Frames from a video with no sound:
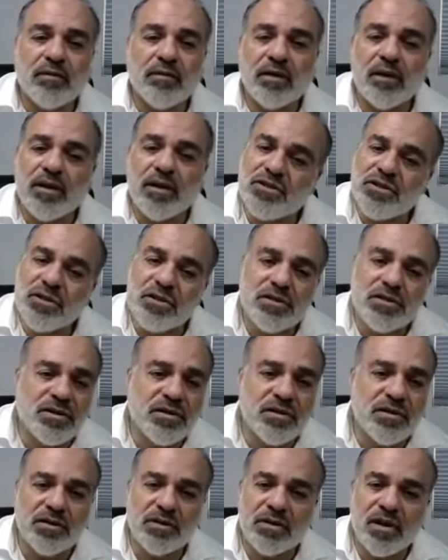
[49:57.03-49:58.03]
and
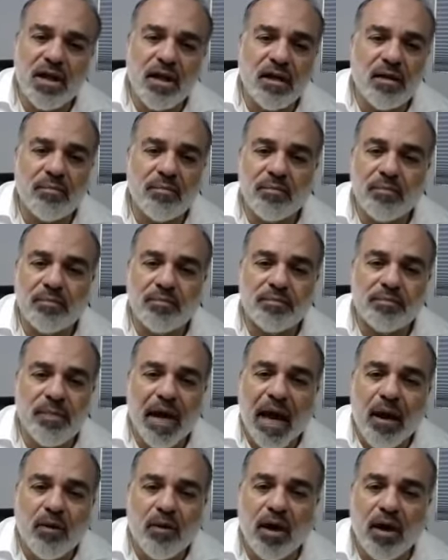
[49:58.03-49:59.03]
just
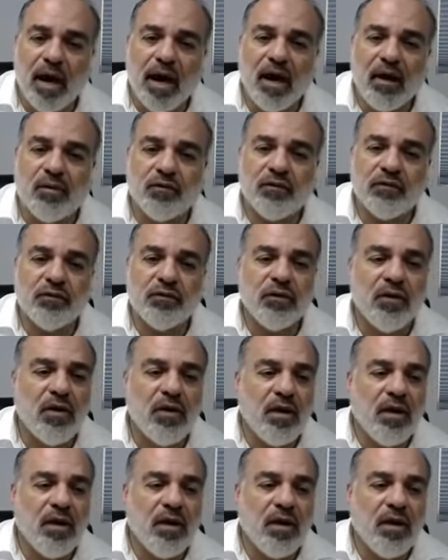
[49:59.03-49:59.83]
powerhouse.